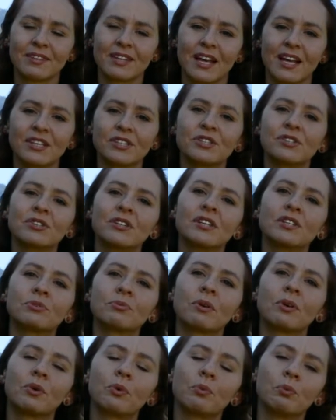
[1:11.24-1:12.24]
As soon as
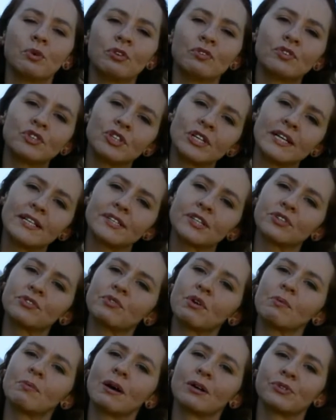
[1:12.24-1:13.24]
we remove Jesus
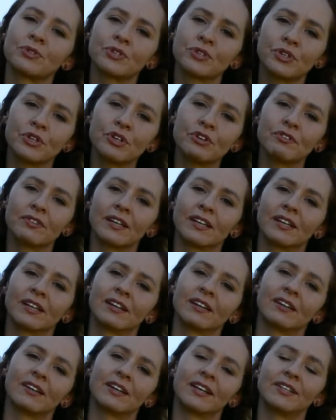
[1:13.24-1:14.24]
from our serving,
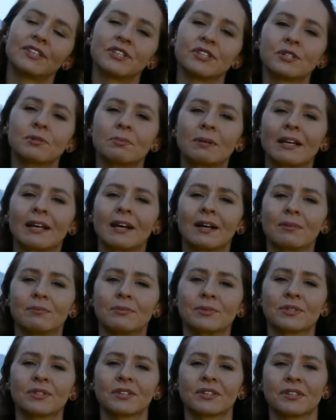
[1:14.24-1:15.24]
it just
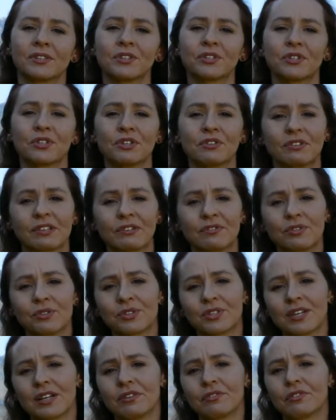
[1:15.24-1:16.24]
becomes a serving for
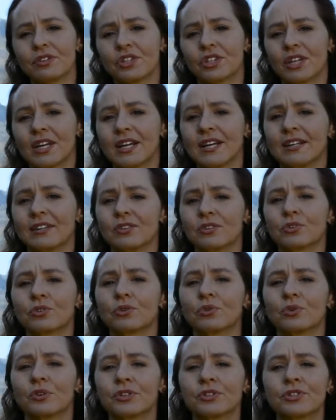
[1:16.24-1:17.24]
selfish gains,
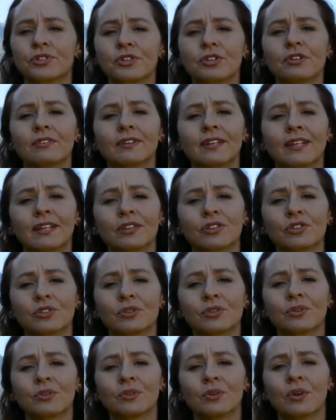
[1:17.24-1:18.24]
or a serving
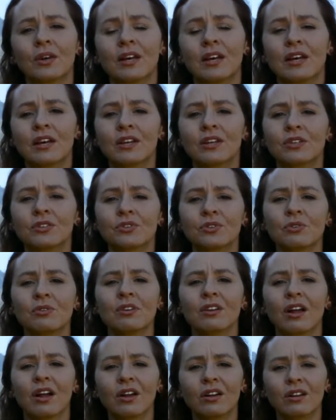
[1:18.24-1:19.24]
to
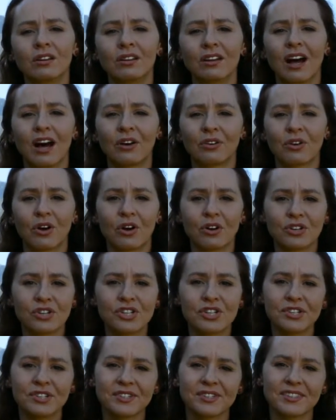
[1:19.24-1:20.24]
lull our
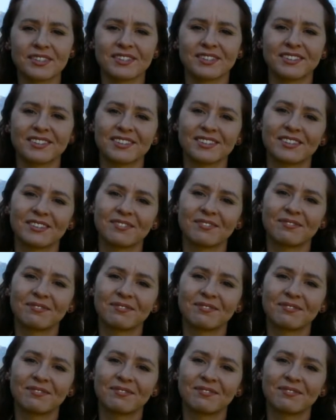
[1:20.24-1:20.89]
consciences.